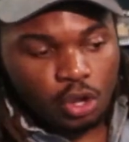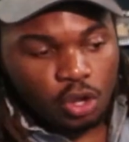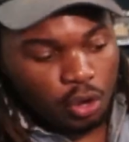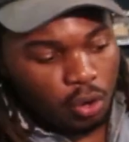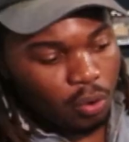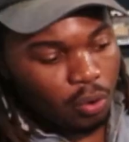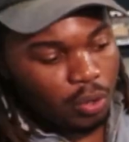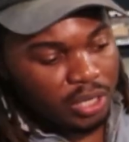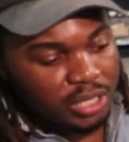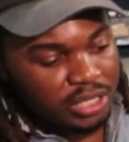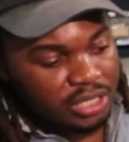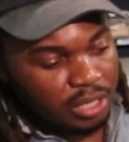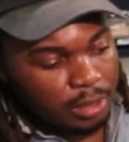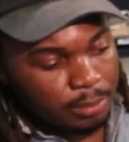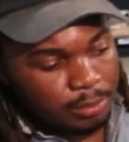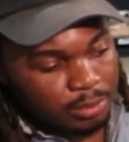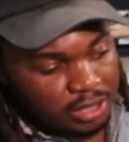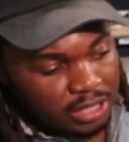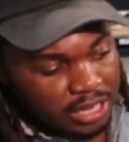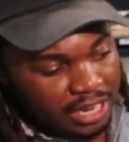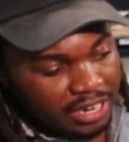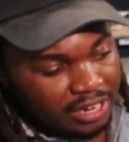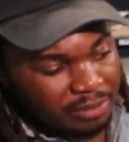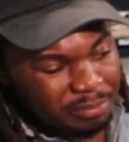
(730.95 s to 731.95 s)
or some
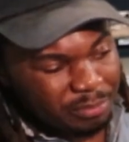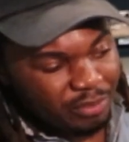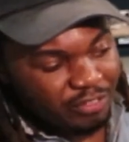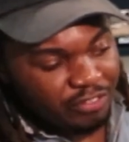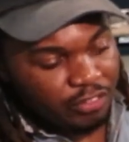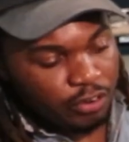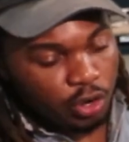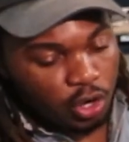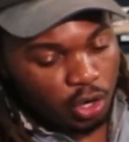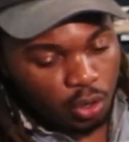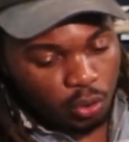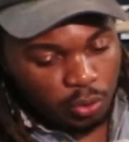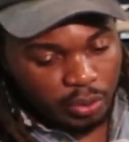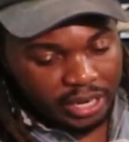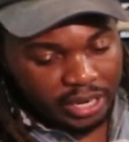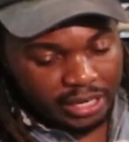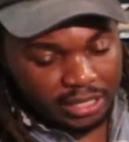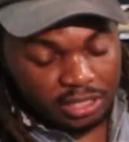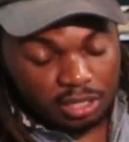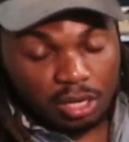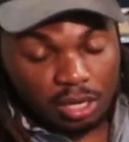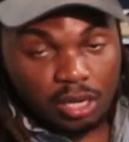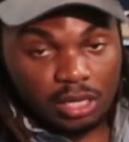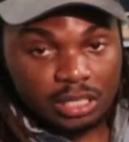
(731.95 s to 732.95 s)
side of coating,
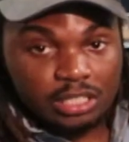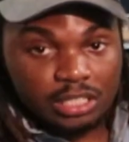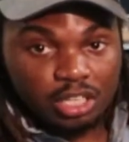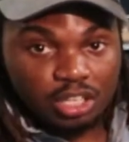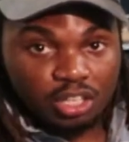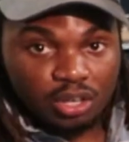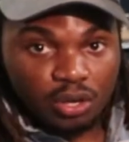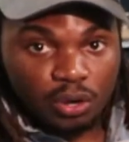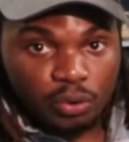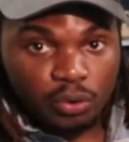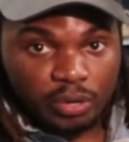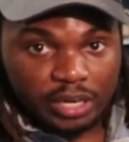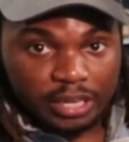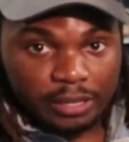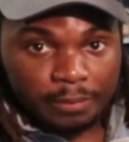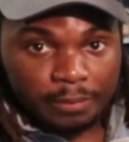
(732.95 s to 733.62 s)
as long as the coating